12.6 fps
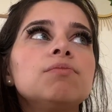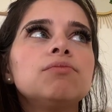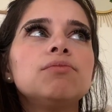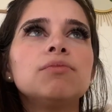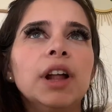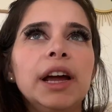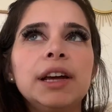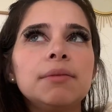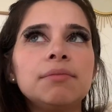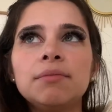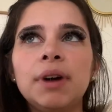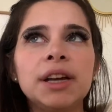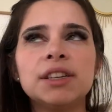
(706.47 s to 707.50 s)

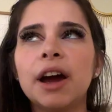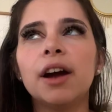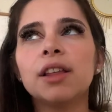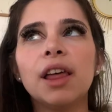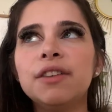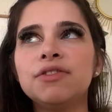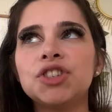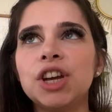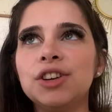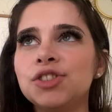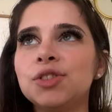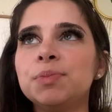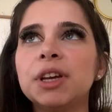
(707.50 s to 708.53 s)
like my entire life
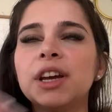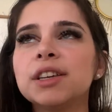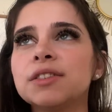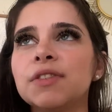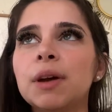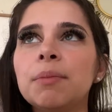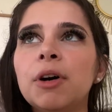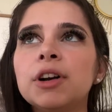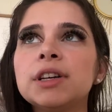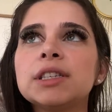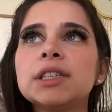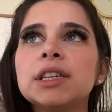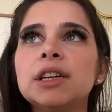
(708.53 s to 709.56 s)
changed because of him,
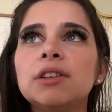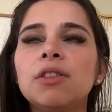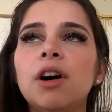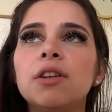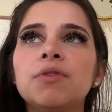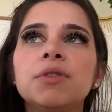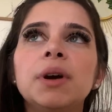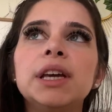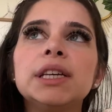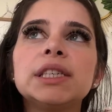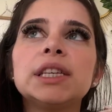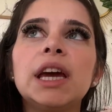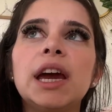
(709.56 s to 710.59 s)
honestly, in a lot of
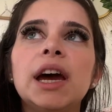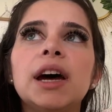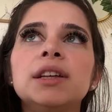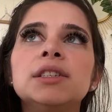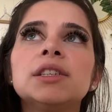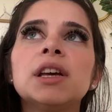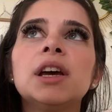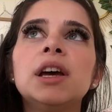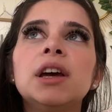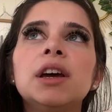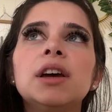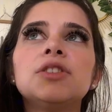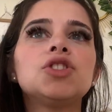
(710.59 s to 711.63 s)
ways. And
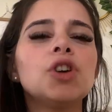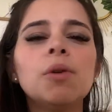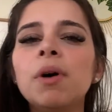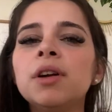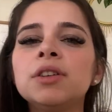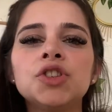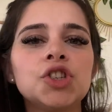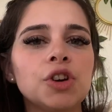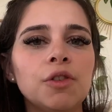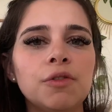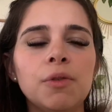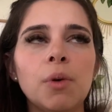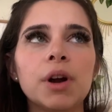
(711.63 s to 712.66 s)
so on and so
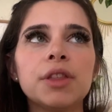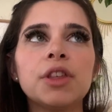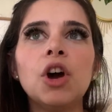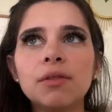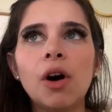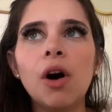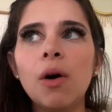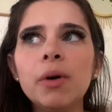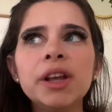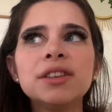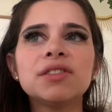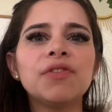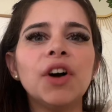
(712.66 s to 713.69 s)
forth.
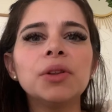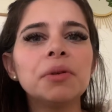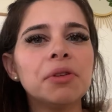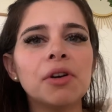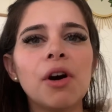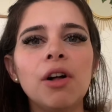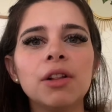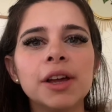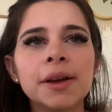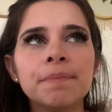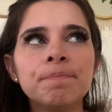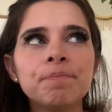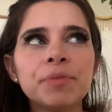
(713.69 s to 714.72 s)
Always follow the
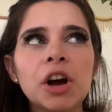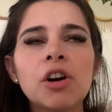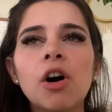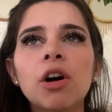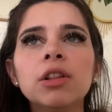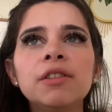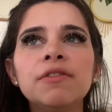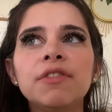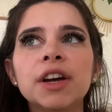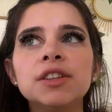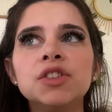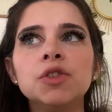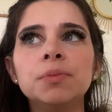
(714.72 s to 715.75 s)
calling. A calling
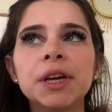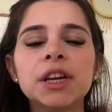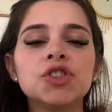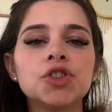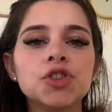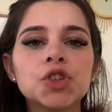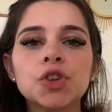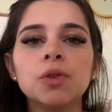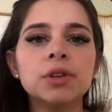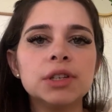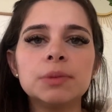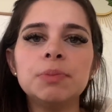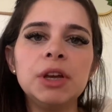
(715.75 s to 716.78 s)
finds you because your soul
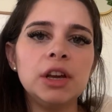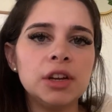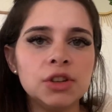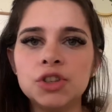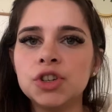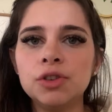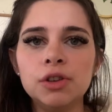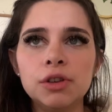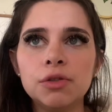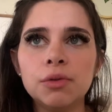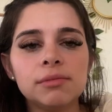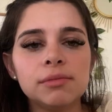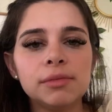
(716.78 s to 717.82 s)
is speaking to
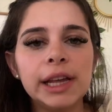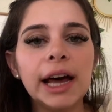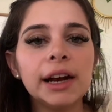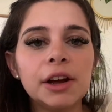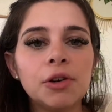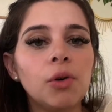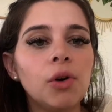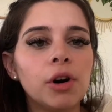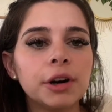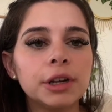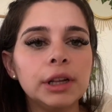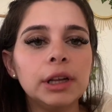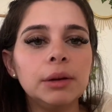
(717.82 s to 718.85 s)
you. That I
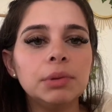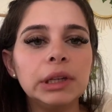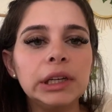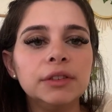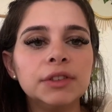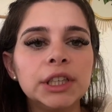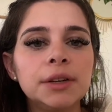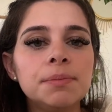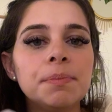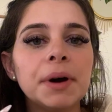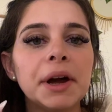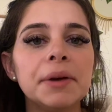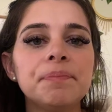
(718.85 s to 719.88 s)
wholeheartedly believe in.
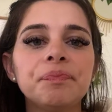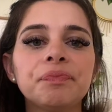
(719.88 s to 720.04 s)
But